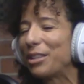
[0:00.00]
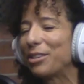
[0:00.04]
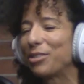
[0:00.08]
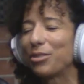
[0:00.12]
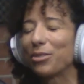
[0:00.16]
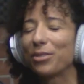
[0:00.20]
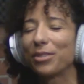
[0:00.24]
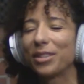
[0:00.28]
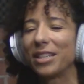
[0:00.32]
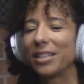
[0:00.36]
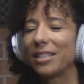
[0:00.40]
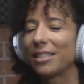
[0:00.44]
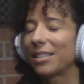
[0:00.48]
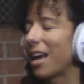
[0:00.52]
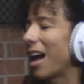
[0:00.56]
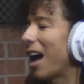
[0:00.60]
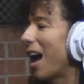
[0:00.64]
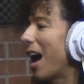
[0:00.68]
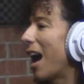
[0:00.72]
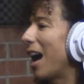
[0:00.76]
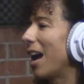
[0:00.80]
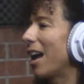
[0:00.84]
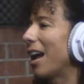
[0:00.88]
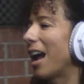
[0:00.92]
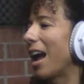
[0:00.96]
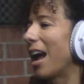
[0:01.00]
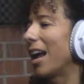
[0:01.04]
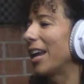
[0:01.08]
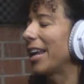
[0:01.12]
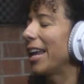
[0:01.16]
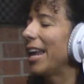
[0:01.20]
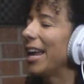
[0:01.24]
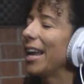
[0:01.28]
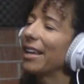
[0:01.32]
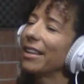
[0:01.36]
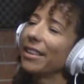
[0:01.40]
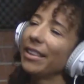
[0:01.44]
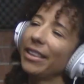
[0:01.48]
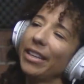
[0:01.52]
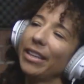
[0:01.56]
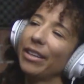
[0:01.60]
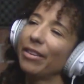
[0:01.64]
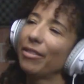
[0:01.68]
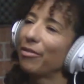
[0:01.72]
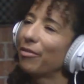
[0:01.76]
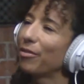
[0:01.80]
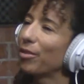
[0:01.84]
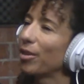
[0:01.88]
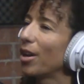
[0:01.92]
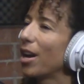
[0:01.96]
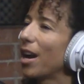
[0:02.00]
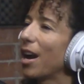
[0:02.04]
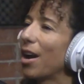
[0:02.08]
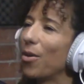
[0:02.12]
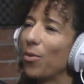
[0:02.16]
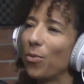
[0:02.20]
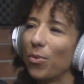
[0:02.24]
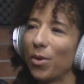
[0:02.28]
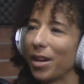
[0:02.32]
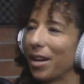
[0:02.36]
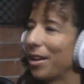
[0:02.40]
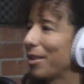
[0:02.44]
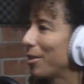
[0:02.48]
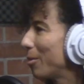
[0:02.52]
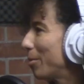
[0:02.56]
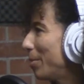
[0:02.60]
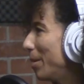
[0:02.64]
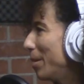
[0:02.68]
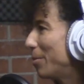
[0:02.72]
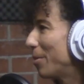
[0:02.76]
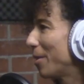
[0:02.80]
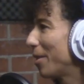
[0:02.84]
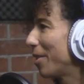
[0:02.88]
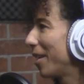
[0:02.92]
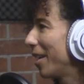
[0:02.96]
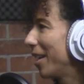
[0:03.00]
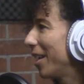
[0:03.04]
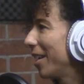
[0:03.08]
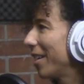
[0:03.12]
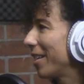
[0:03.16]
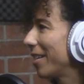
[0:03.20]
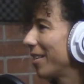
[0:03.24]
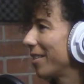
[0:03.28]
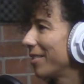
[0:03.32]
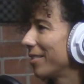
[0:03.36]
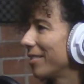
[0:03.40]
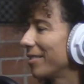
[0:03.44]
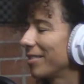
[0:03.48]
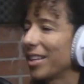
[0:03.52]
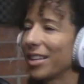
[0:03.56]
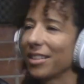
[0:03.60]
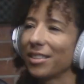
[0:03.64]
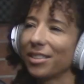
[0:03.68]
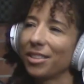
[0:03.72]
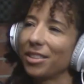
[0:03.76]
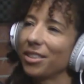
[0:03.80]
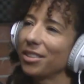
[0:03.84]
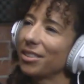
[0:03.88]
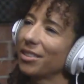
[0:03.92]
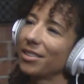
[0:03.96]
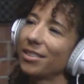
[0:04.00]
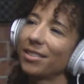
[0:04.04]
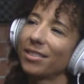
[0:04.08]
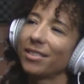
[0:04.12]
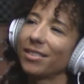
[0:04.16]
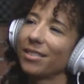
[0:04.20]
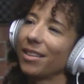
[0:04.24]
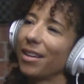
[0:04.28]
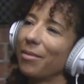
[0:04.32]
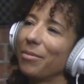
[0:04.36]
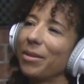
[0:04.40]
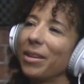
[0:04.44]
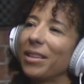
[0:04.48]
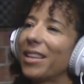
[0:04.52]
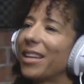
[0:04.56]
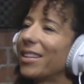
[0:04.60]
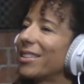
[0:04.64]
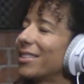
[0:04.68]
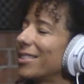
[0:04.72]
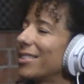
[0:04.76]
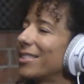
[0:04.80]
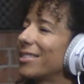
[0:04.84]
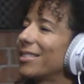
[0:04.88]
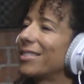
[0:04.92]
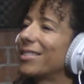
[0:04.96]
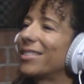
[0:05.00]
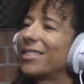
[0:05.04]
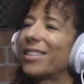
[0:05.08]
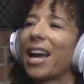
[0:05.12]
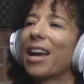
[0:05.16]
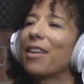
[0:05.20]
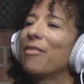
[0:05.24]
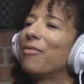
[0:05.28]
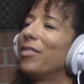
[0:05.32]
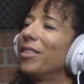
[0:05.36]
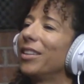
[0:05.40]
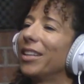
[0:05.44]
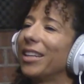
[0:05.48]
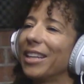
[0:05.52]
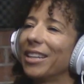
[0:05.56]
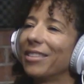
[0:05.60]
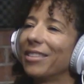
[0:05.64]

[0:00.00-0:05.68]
truth is, I can't live for what other people think. That's just. That's stifling.